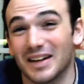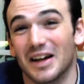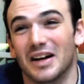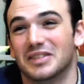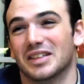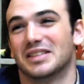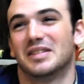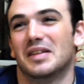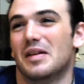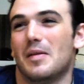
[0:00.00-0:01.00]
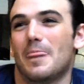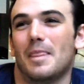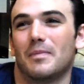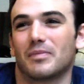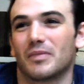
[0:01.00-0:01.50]
You know, it's just,
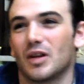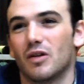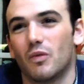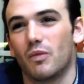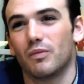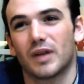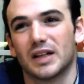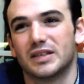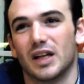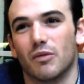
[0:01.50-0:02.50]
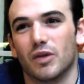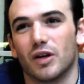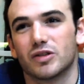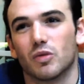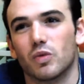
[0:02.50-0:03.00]
like I said, when
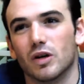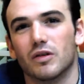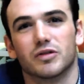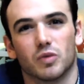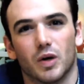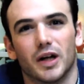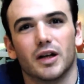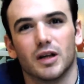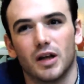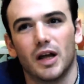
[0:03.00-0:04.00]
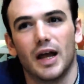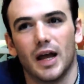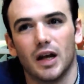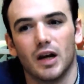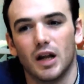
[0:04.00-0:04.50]
there's a will, there's a way.
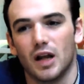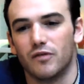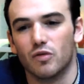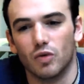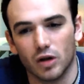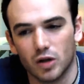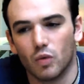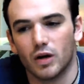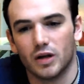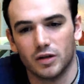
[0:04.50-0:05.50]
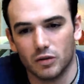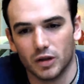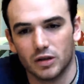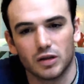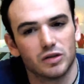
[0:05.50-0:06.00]
And if you really want to
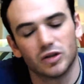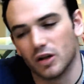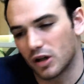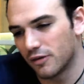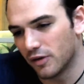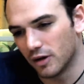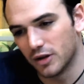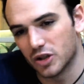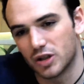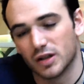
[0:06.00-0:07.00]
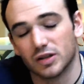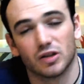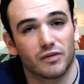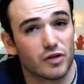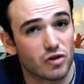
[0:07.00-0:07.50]
do it, start looking for
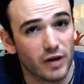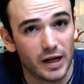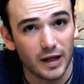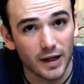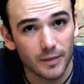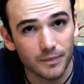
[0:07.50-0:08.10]
auditions, look for training.